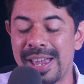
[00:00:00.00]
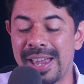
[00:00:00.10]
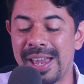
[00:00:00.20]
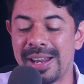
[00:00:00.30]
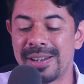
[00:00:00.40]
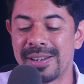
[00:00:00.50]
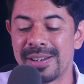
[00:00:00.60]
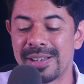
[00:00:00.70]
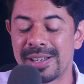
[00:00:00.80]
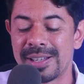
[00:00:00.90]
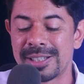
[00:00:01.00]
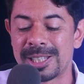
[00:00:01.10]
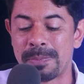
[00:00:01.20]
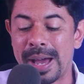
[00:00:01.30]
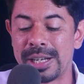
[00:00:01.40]
in
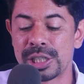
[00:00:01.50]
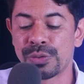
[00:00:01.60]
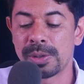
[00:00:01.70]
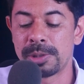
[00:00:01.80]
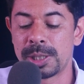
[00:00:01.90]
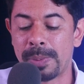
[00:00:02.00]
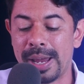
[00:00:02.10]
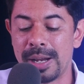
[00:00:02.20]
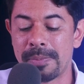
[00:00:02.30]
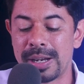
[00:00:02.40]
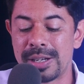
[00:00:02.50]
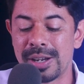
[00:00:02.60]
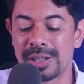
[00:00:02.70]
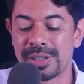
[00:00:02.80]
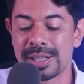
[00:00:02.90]
Spanish from Spain, but
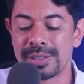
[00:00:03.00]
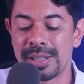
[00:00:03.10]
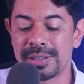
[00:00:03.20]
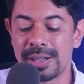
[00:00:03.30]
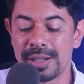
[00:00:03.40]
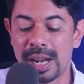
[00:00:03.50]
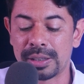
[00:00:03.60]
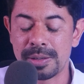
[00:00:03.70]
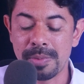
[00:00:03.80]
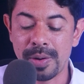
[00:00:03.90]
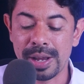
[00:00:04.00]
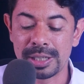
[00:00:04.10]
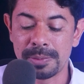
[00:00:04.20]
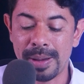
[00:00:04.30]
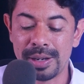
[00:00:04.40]
it doesn't exist in Latin
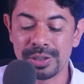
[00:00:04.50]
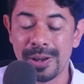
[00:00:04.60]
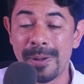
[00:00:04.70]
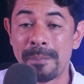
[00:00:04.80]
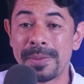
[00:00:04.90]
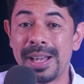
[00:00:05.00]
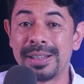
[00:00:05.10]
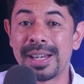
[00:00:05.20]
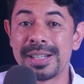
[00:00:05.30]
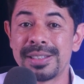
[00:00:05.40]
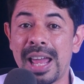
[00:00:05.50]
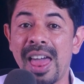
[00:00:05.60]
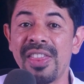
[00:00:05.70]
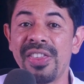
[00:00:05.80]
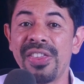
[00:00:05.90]
American Spanish, and that is
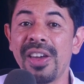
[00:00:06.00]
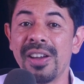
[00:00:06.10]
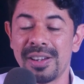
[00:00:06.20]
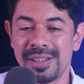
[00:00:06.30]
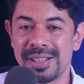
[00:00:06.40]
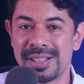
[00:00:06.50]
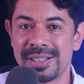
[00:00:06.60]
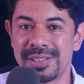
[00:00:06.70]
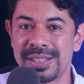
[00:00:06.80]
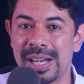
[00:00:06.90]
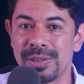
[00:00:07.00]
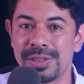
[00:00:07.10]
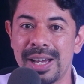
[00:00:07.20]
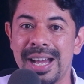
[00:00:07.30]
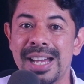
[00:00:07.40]
the th
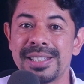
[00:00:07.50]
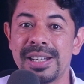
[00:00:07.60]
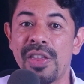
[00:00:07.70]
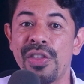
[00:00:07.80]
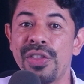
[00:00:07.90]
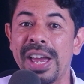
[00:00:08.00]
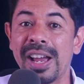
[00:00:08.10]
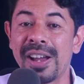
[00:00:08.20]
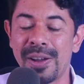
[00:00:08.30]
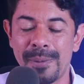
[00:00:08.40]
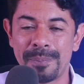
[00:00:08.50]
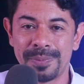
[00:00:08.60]
sound, as in think,